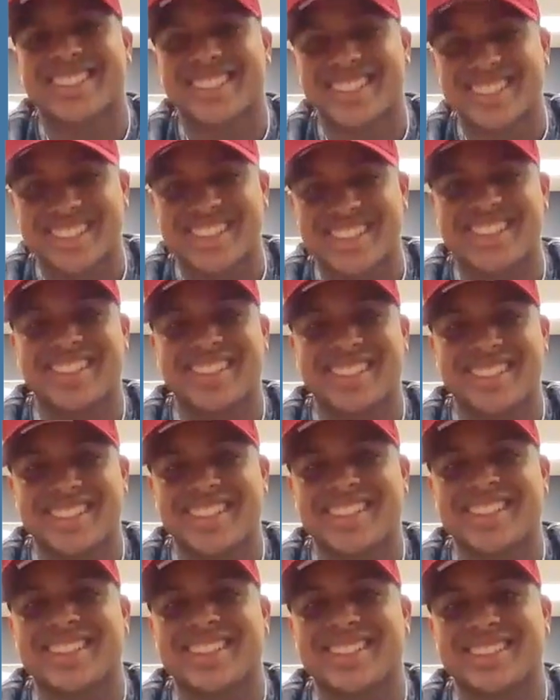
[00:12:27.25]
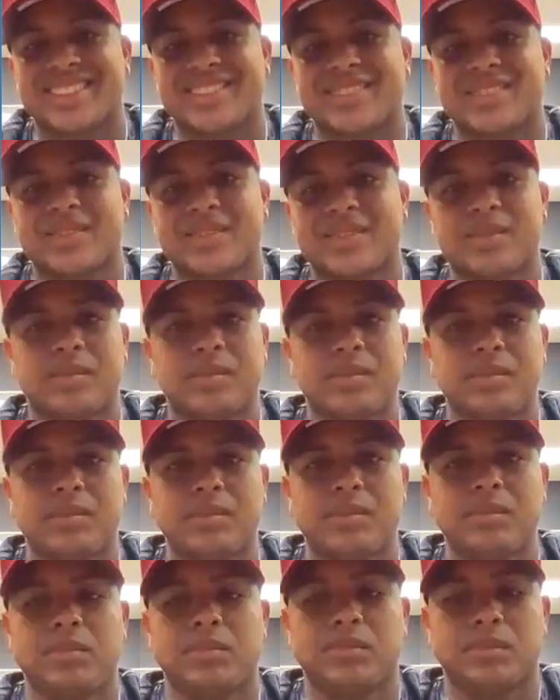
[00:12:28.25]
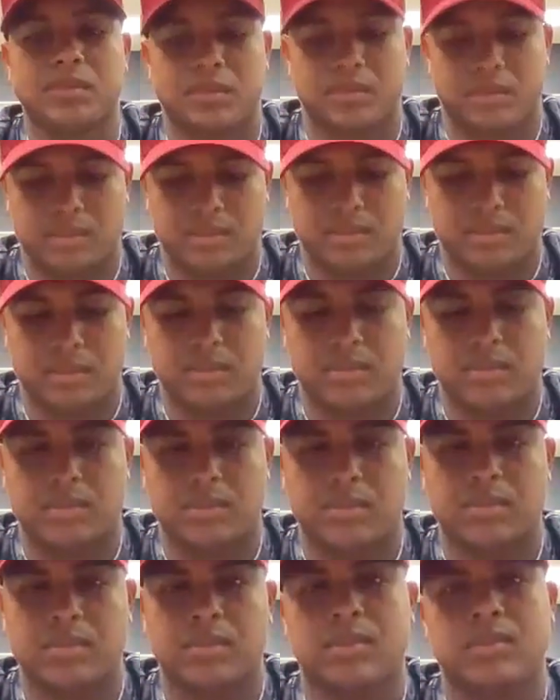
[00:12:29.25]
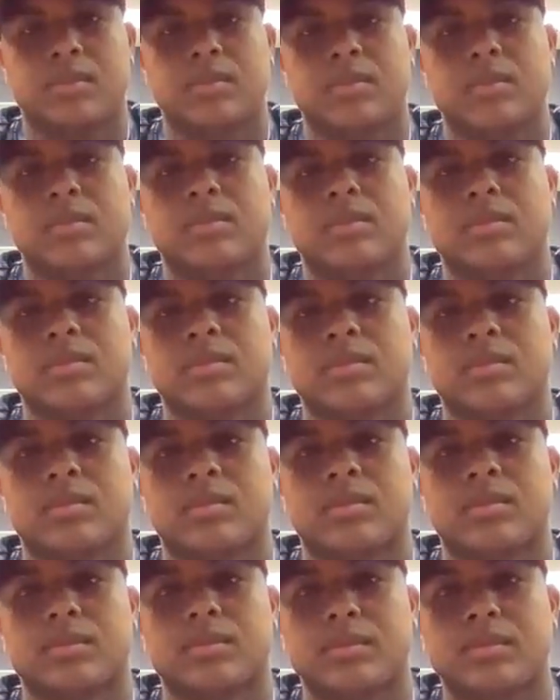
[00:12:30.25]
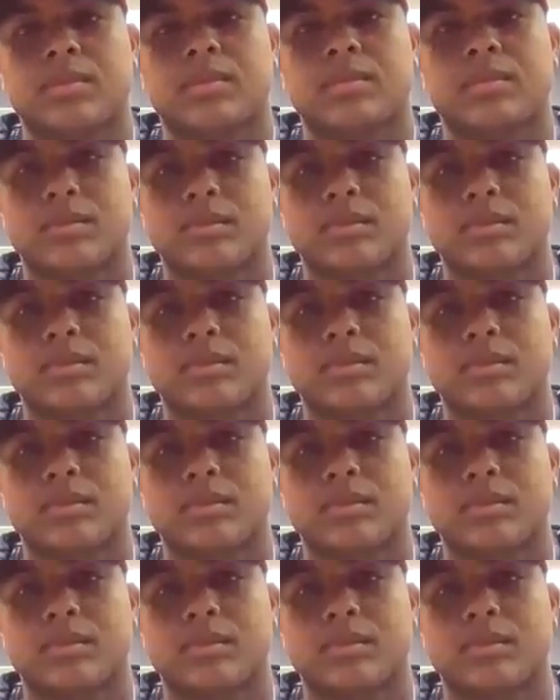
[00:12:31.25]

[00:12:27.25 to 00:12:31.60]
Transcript: This person isn't speaking.